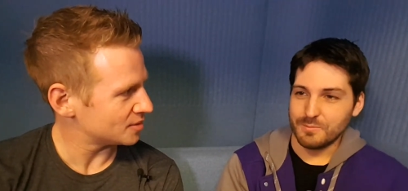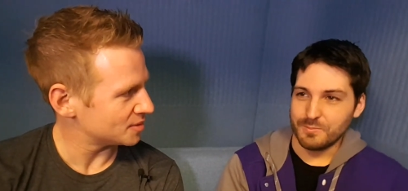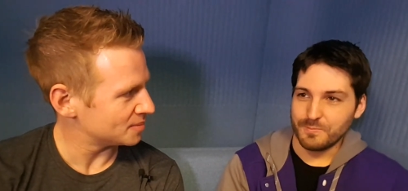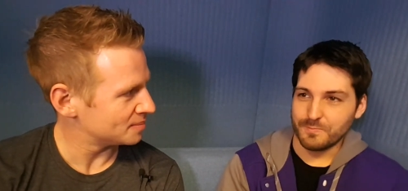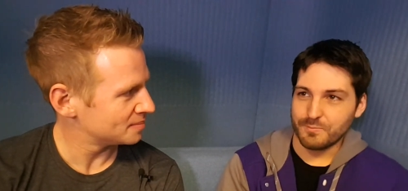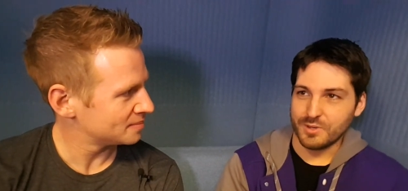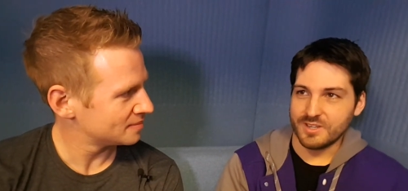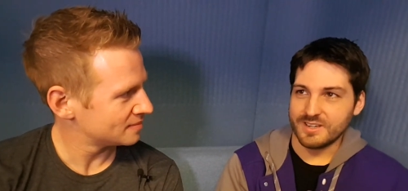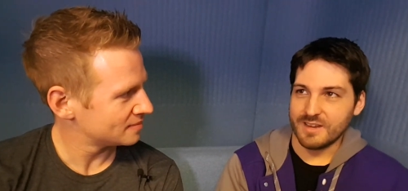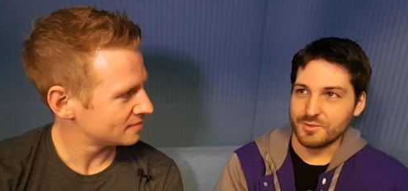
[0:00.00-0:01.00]
Speaker 1: awesome.
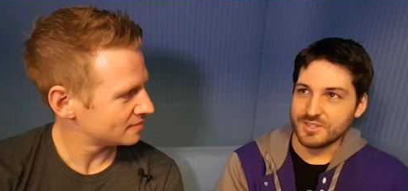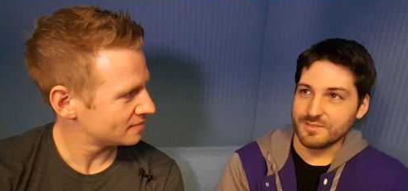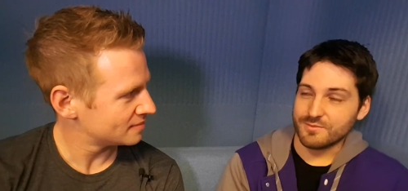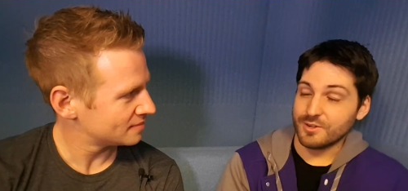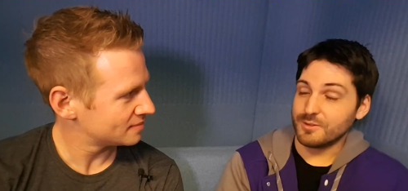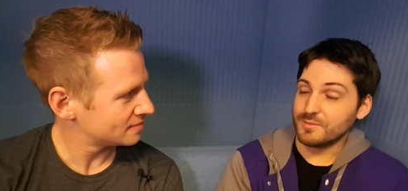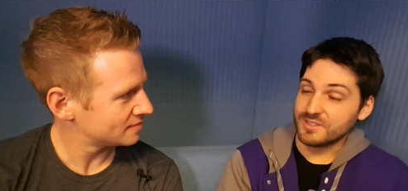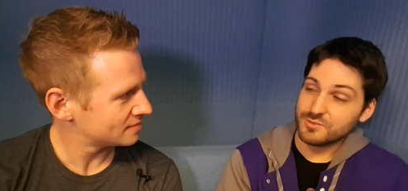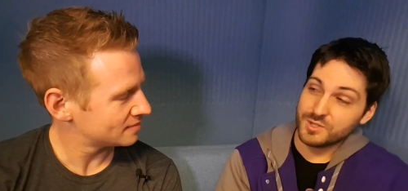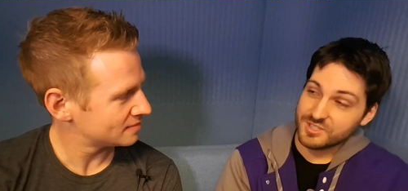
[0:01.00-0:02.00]
But everything from
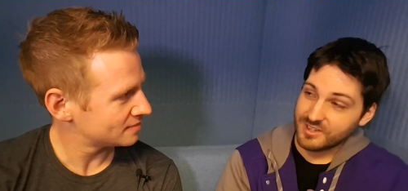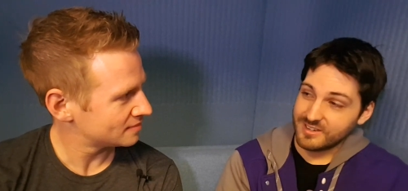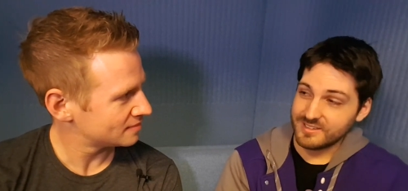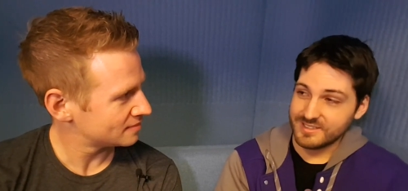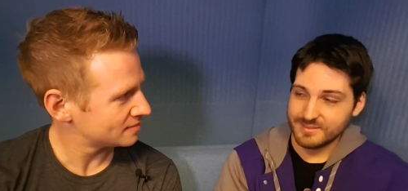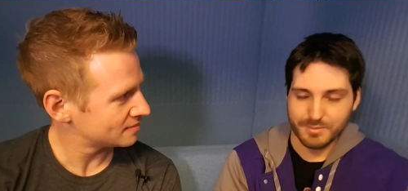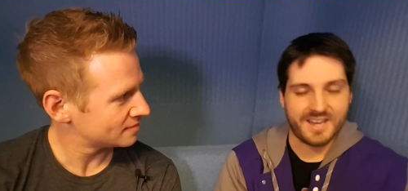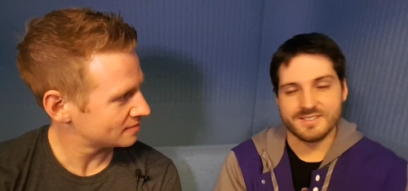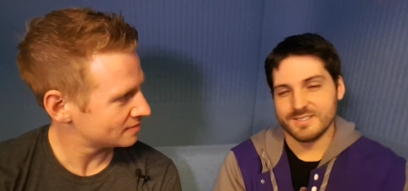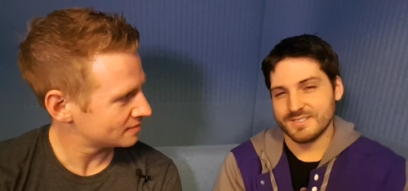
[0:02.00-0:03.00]
like TwitchCon and
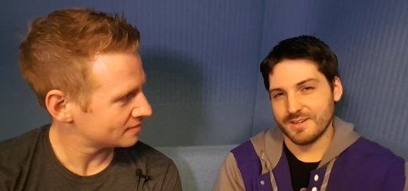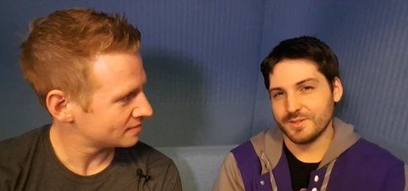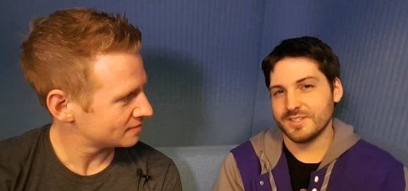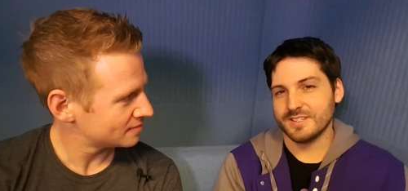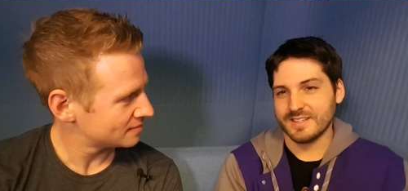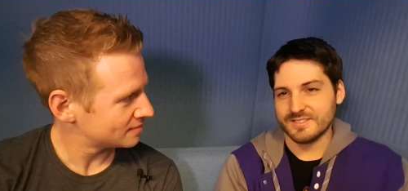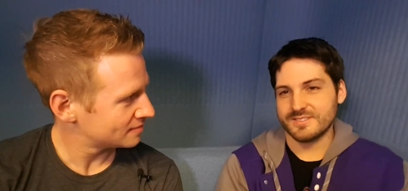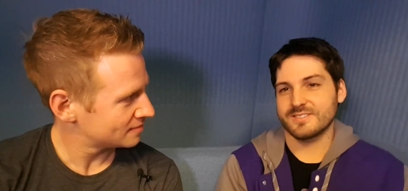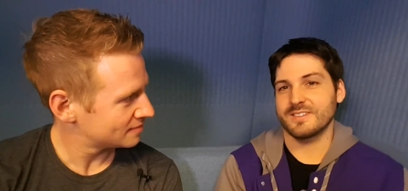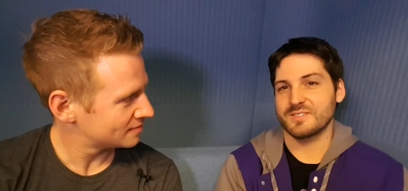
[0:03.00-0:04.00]
PAXes and everything,
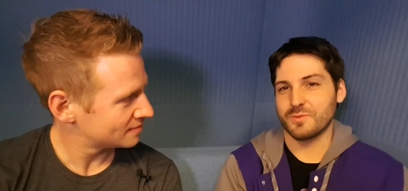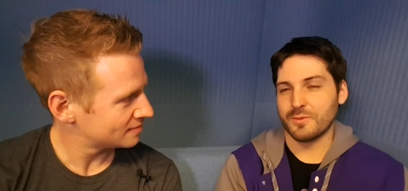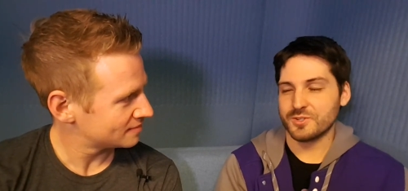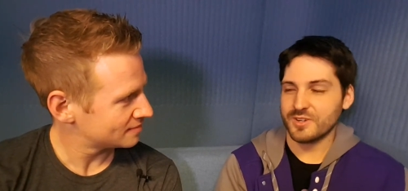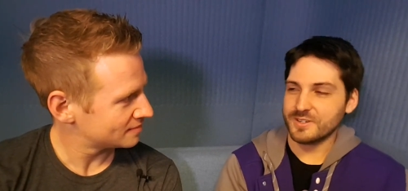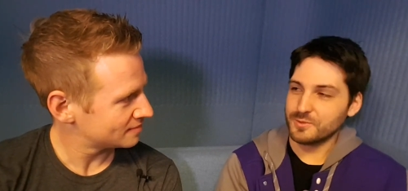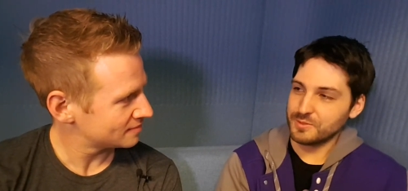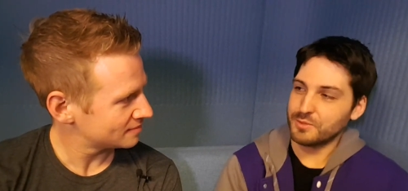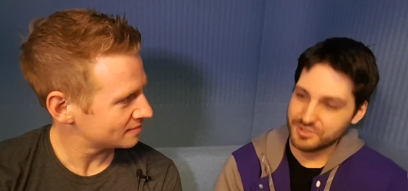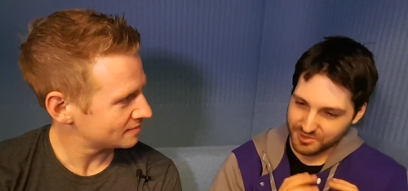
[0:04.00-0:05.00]
that's that's where we're trying to
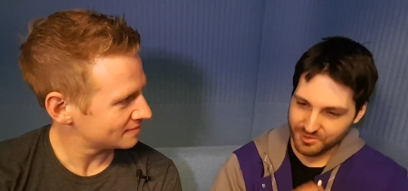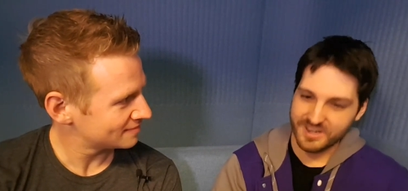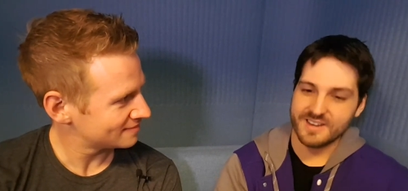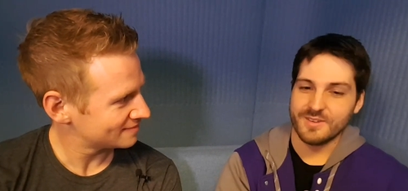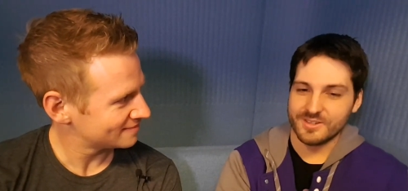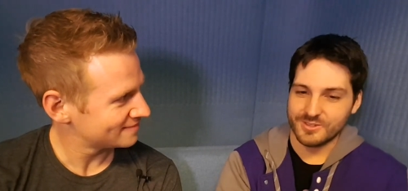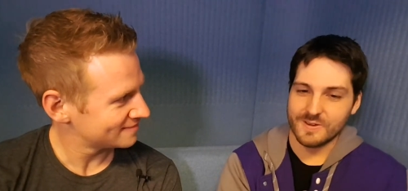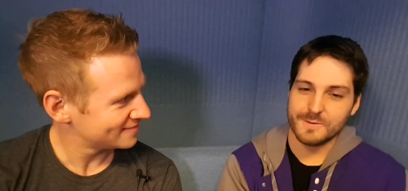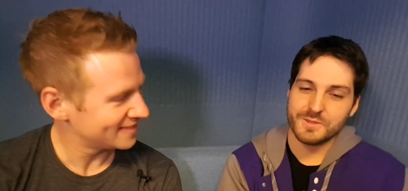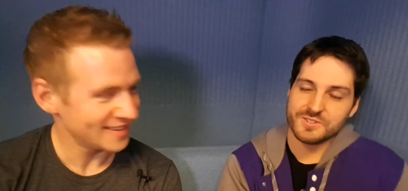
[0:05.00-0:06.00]
really push creative out
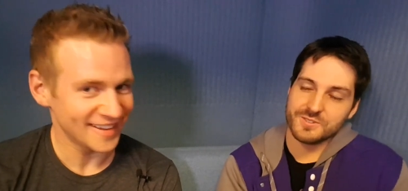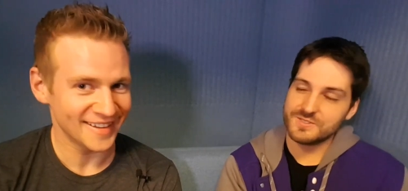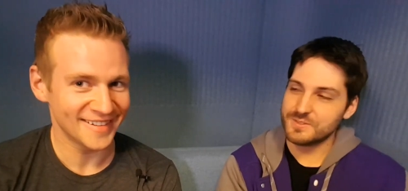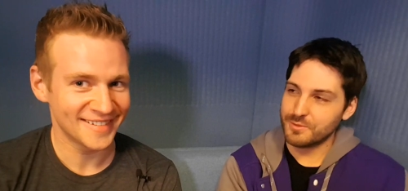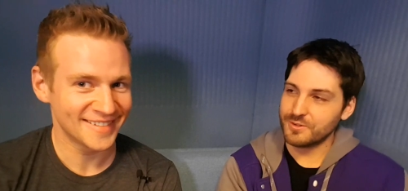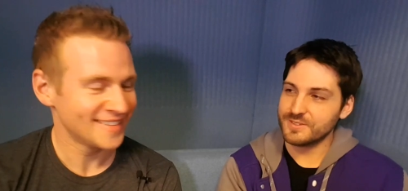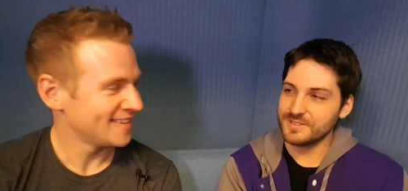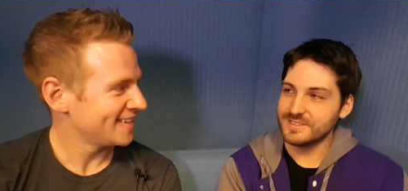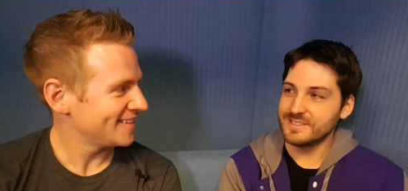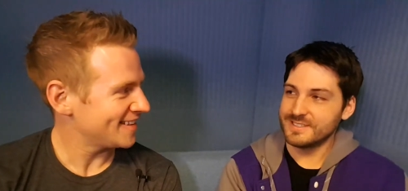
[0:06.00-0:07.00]
there and
Speaker 2: make sure yeah. it's supported.
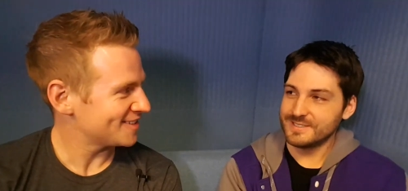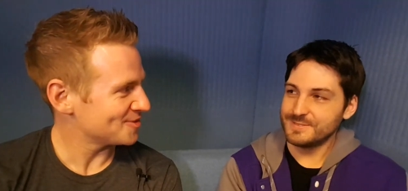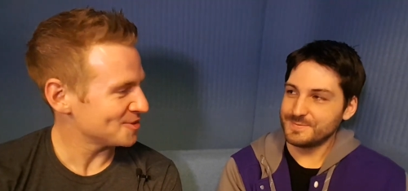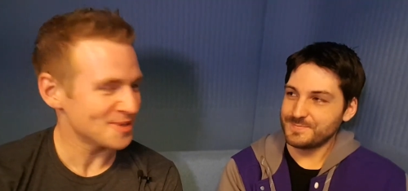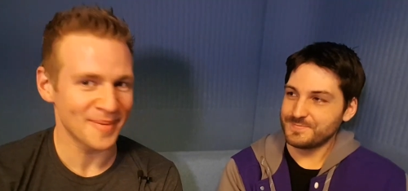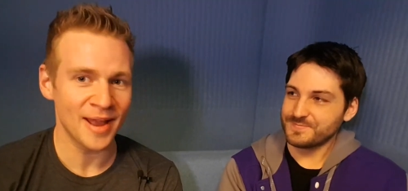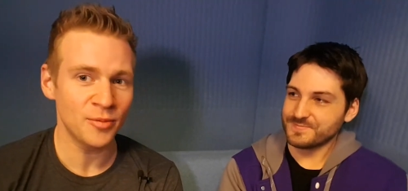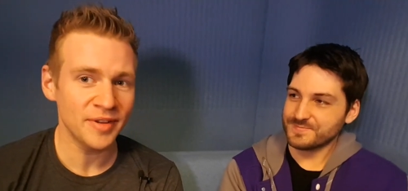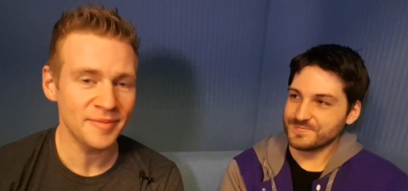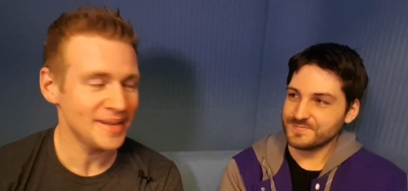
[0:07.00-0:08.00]
That's awesome.
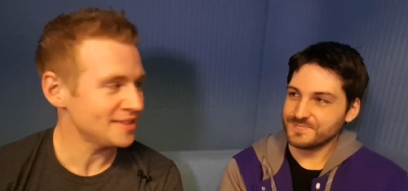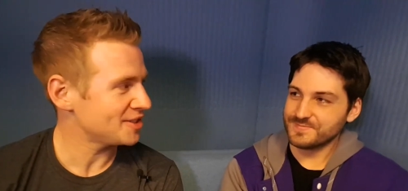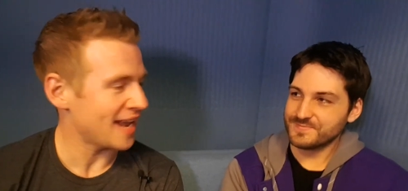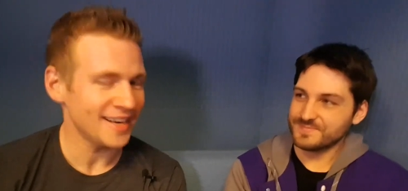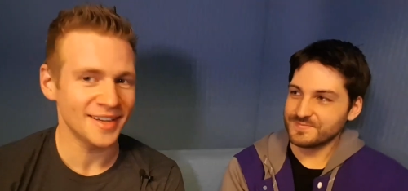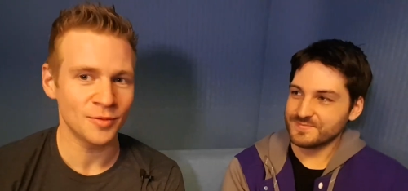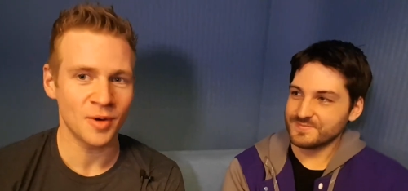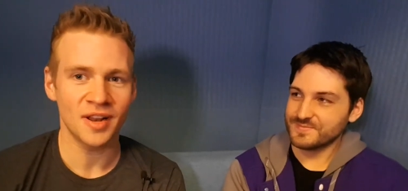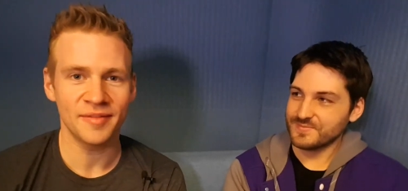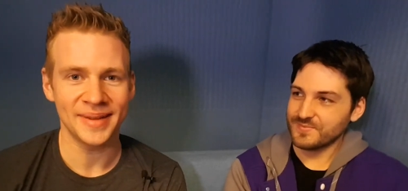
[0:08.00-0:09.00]
And we've been chatting
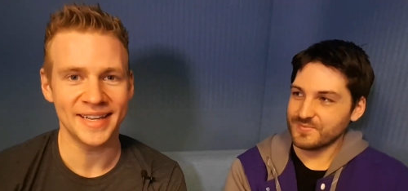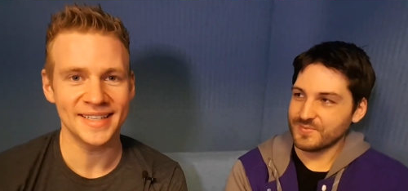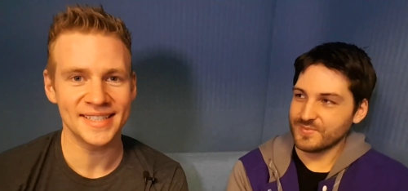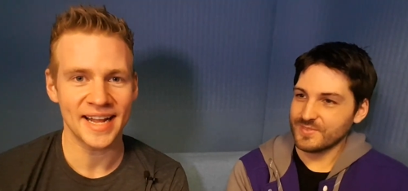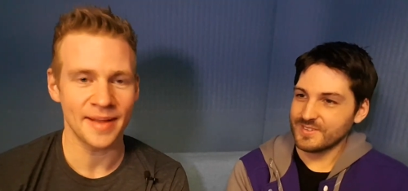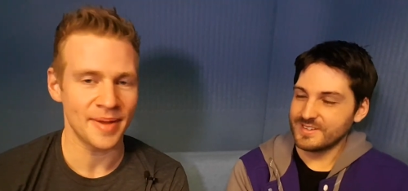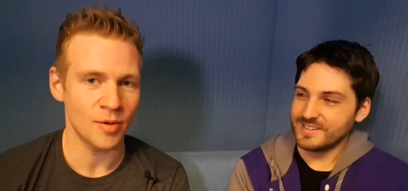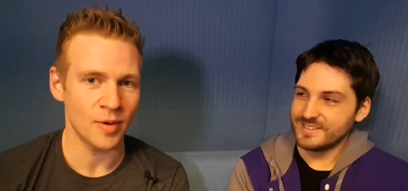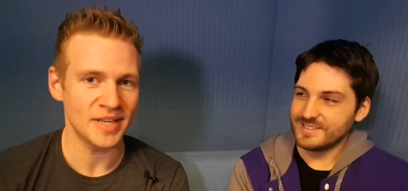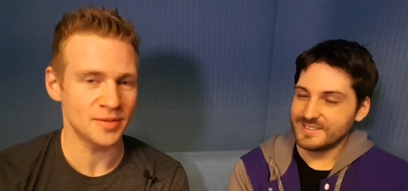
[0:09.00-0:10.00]
while I've been here today
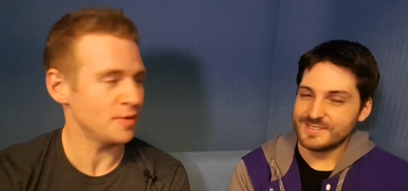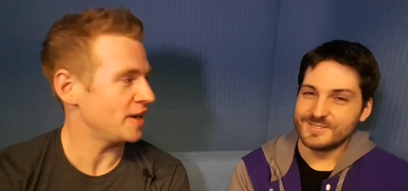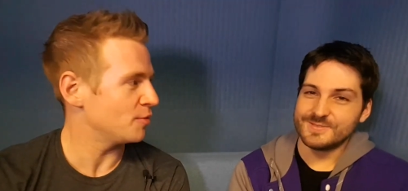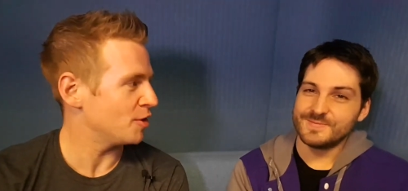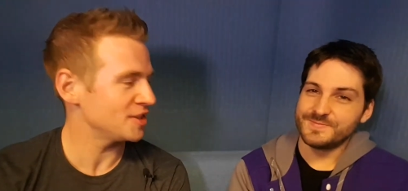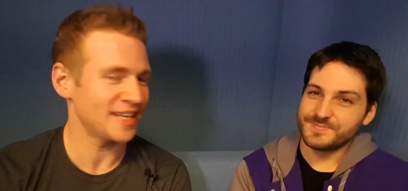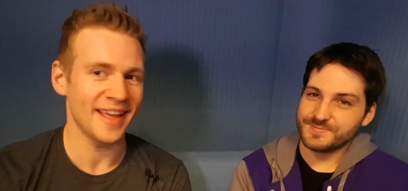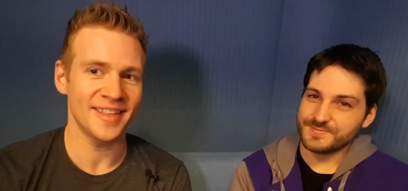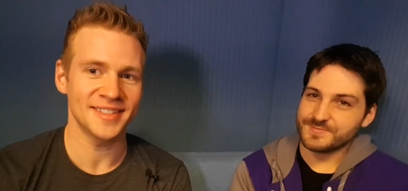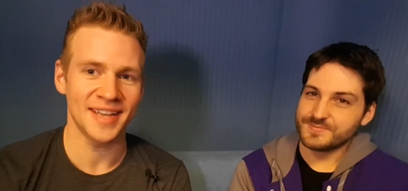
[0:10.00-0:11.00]
about ways that we can work
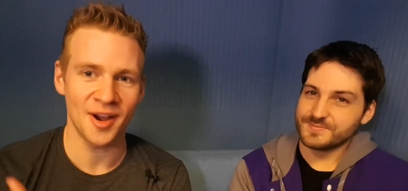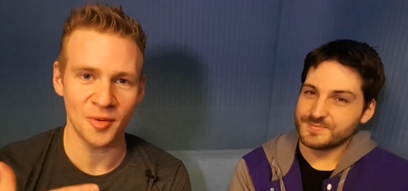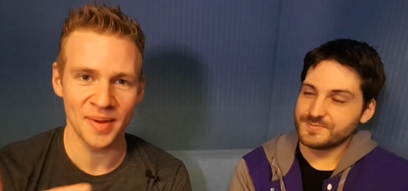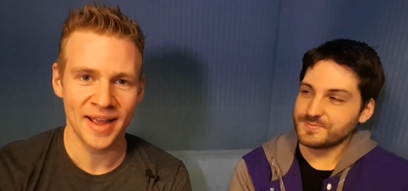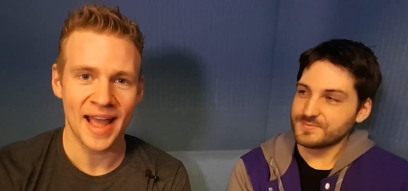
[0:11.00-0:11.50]
together to help